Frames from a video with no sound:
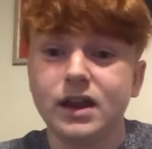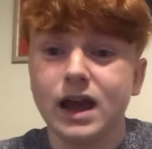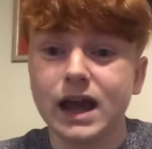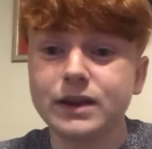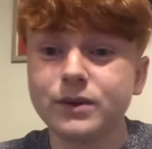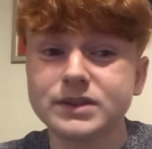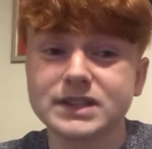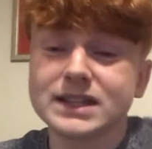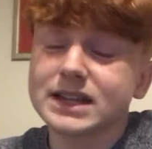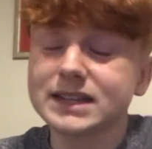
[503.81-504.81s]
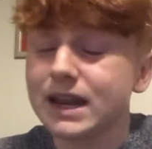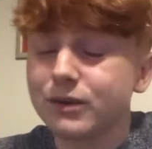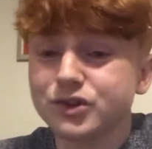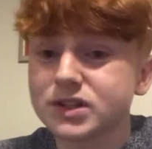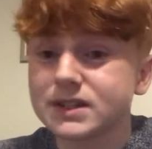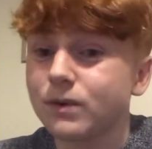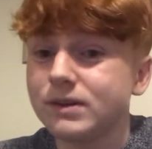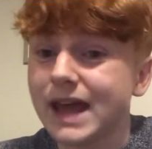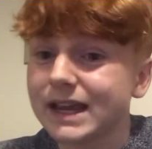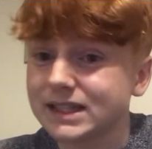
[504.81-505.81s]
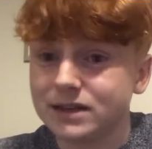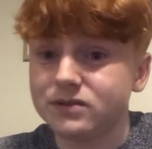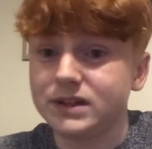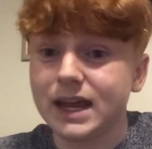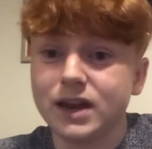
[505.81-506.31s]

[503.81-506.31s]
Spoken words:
And it was, as I said, it was just so negative today.